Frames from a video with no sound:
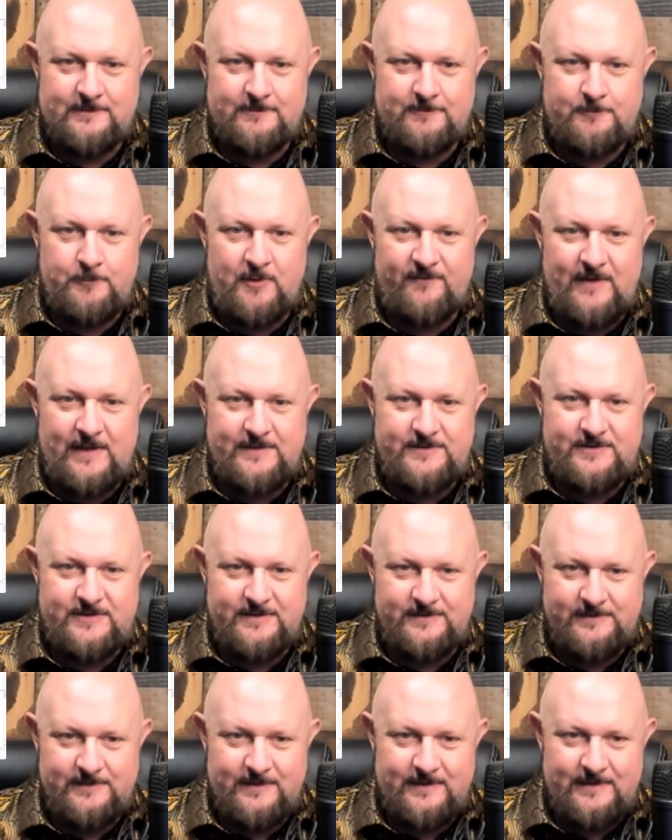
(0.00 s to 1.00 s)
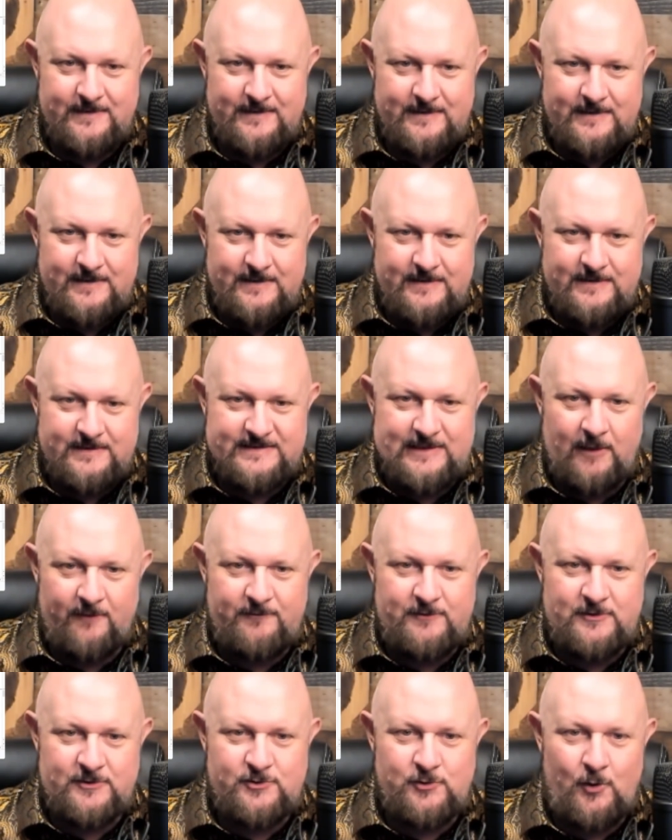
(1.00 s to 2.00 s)
Prevention,
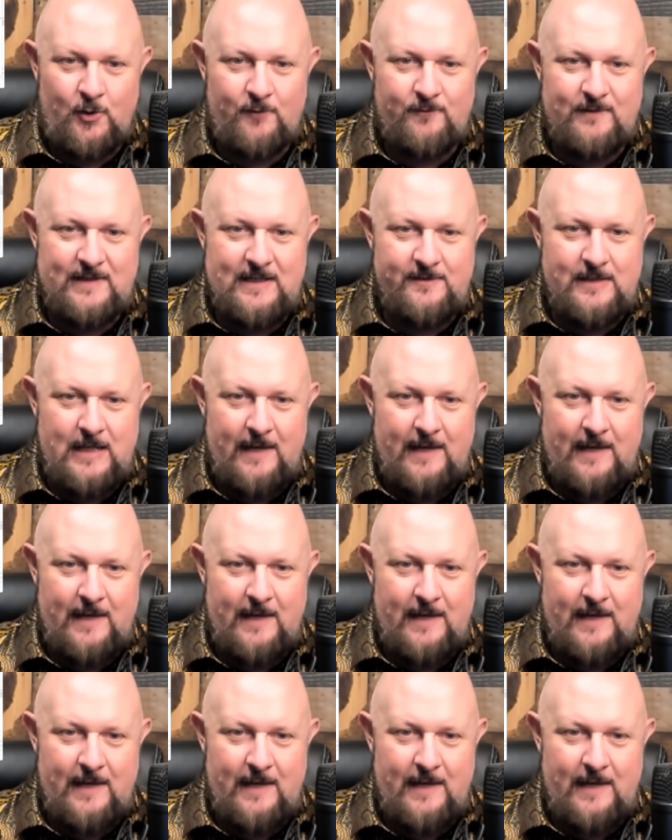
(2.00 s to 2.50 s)
self-control around